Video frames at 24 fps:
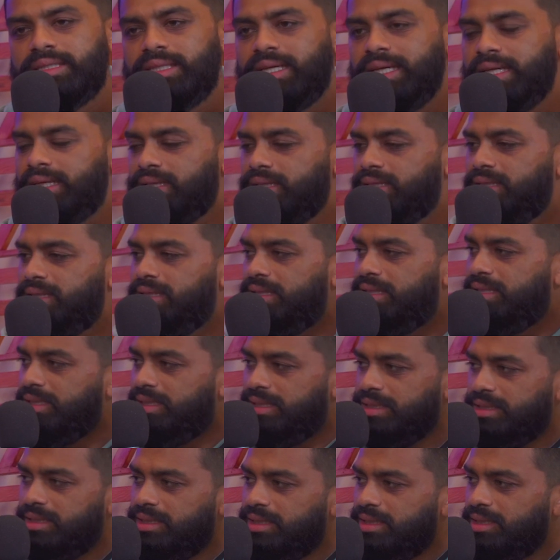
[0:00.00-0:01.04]
it's like,
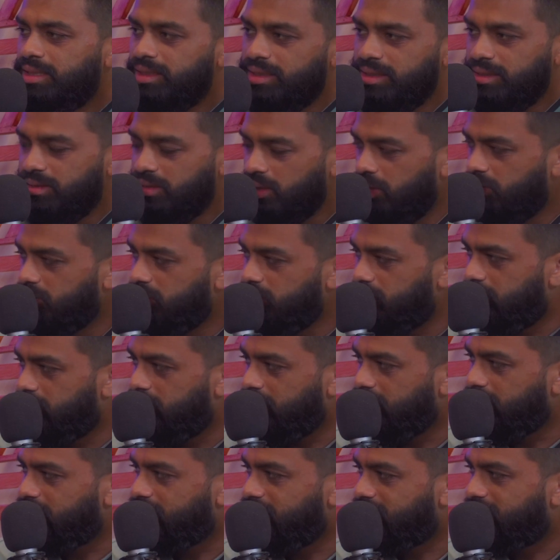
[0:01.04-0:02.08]
just
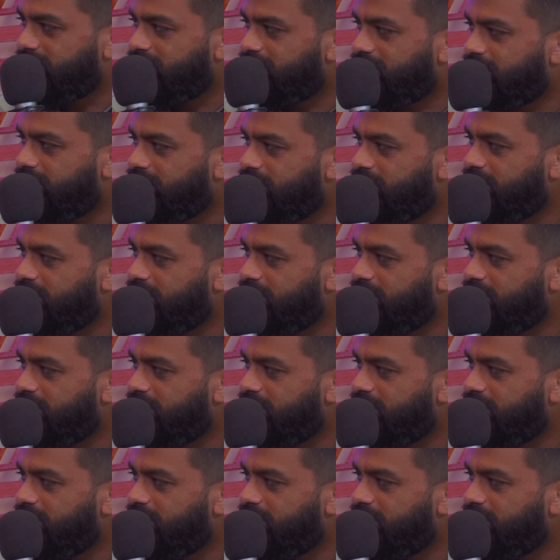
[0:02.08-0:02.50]
like it's